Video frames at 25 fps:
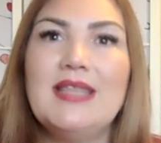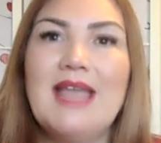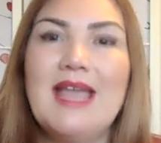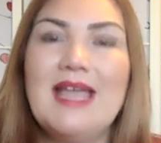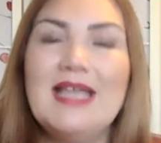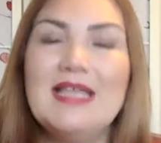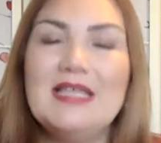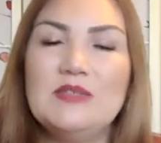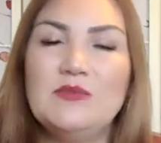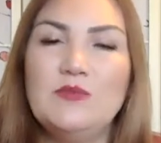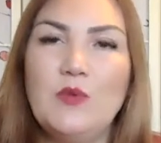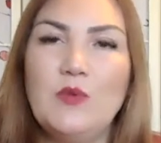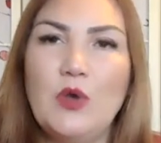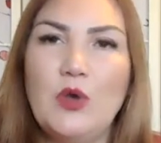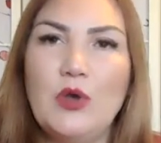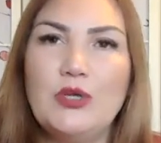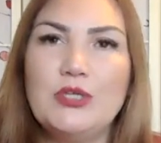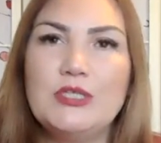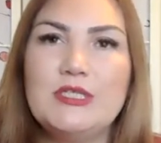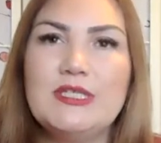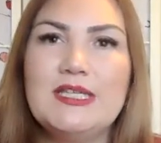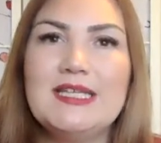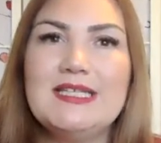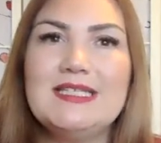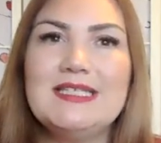
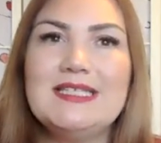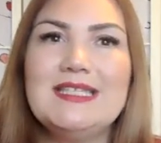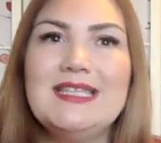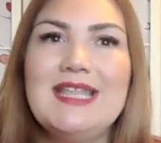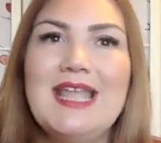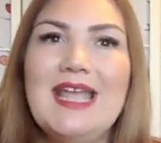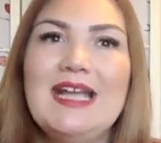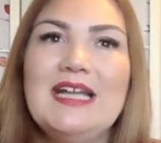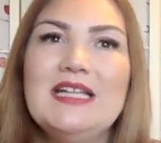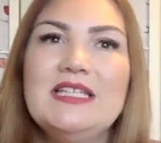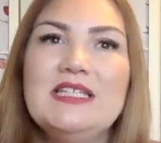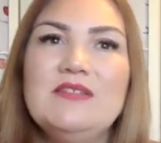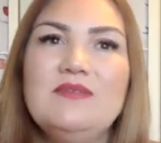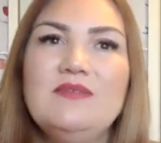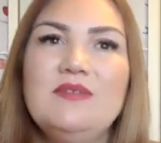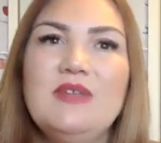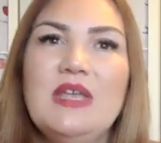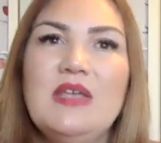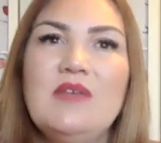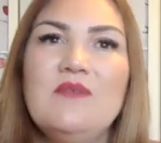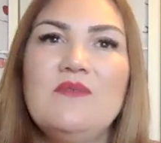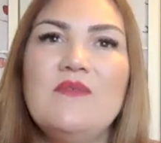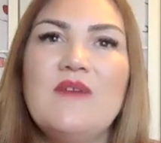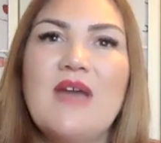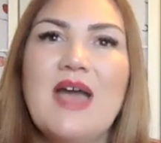adverse, these negative
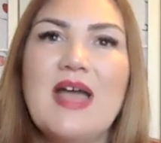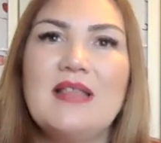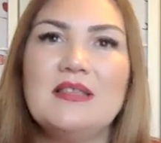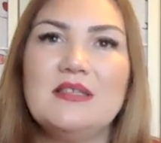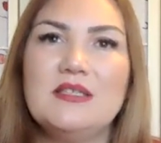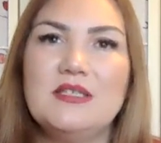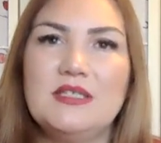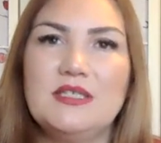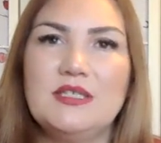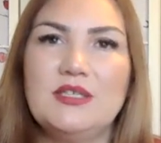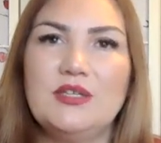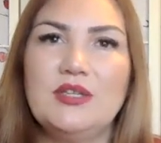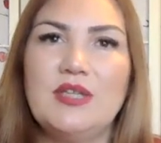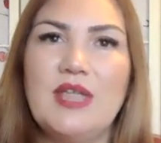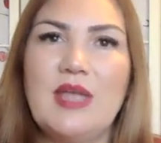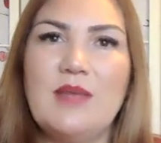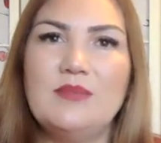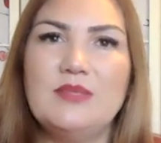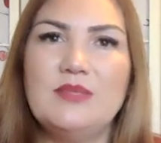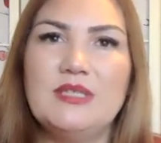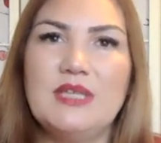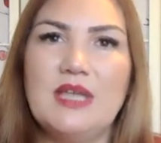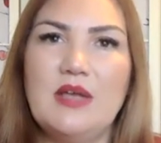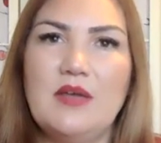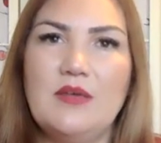events to
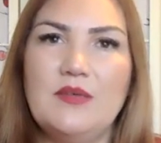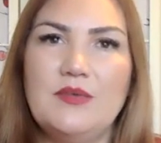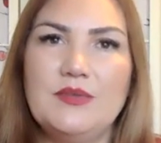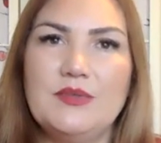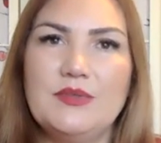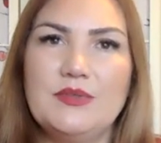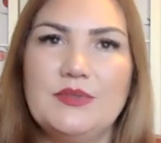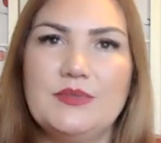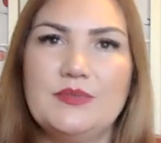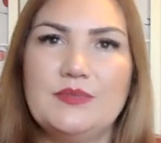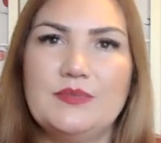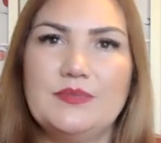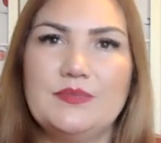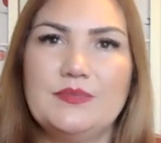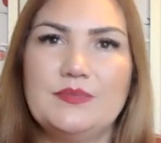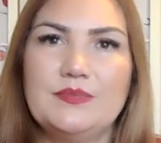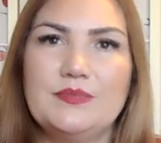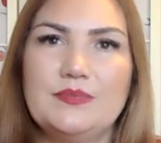themselves?